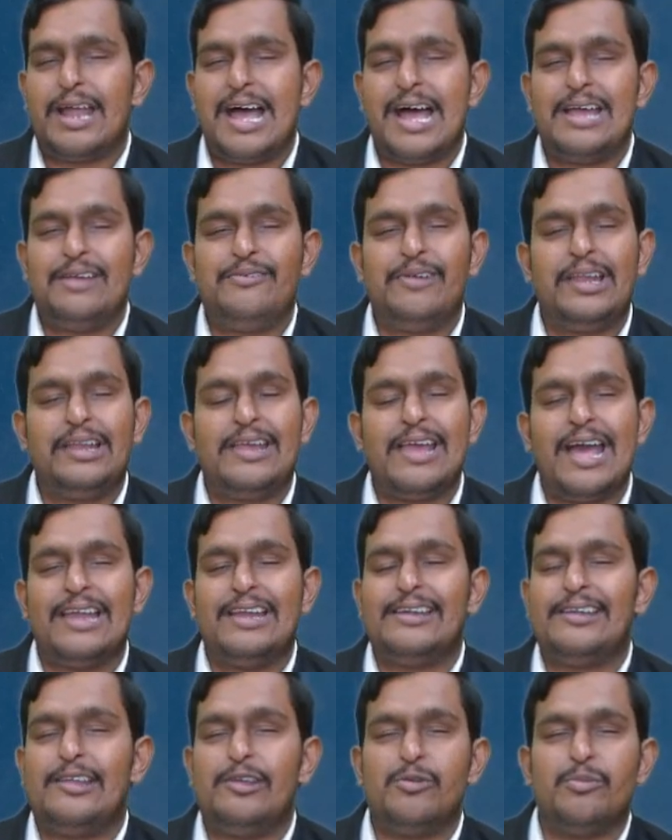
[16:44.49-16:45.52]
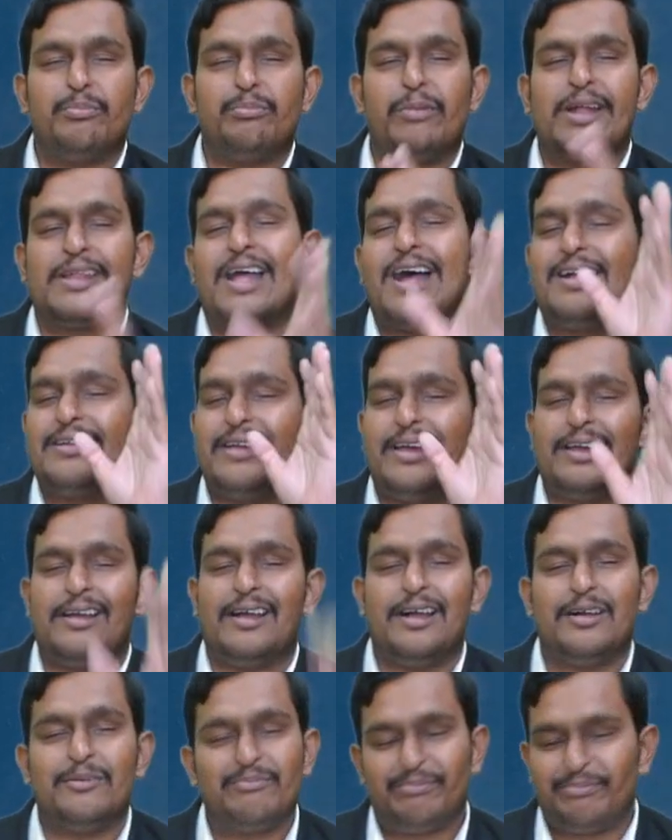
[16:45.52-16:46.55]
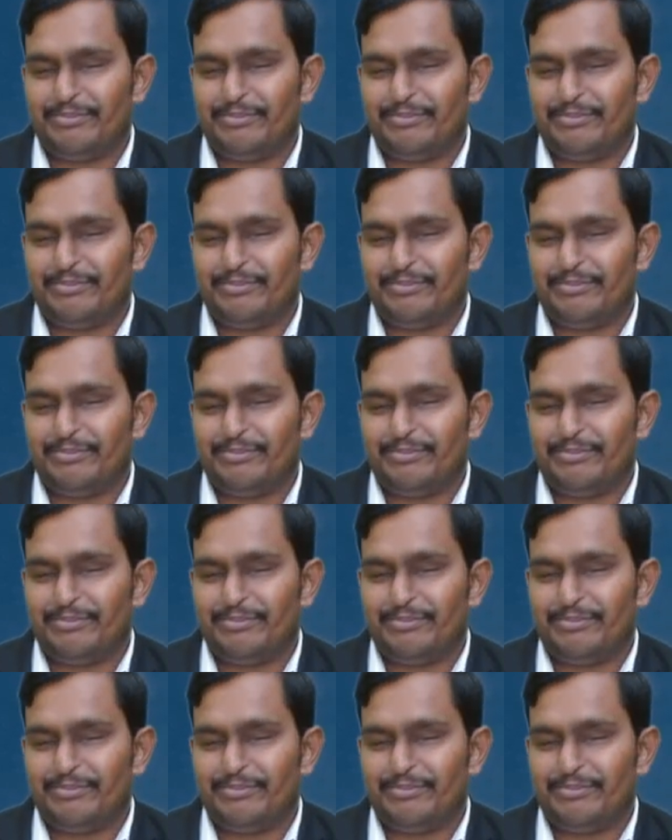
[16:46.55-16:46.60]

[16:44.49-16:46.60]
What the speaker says: I will guarantee you, maza aa jayega.